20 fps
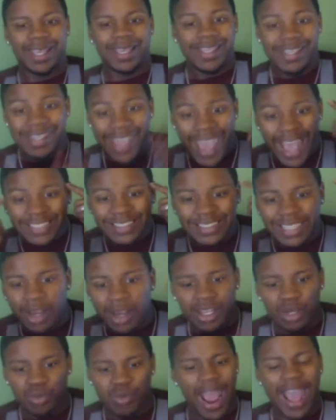Yes, they're
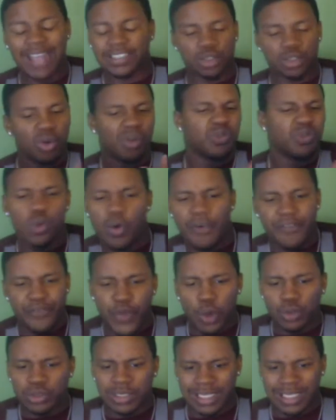irrational if you
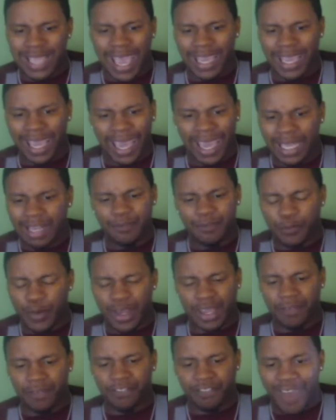refuse to take any
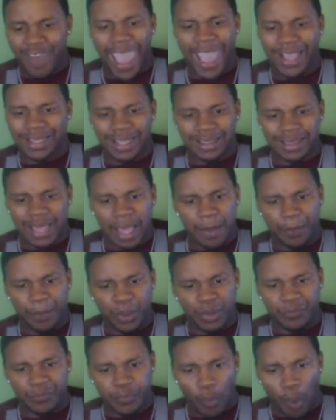freaking fact that they
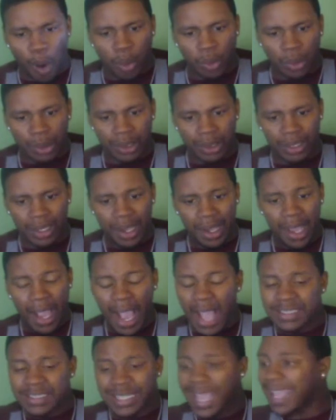put forward.
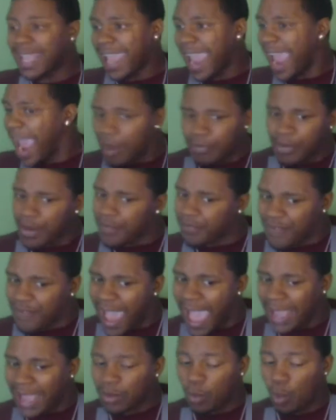And take every
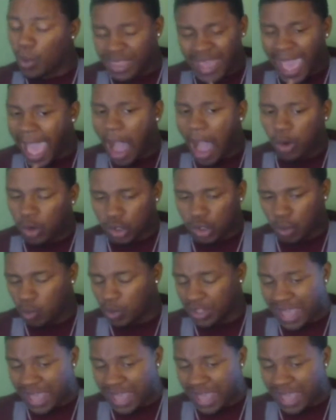fact without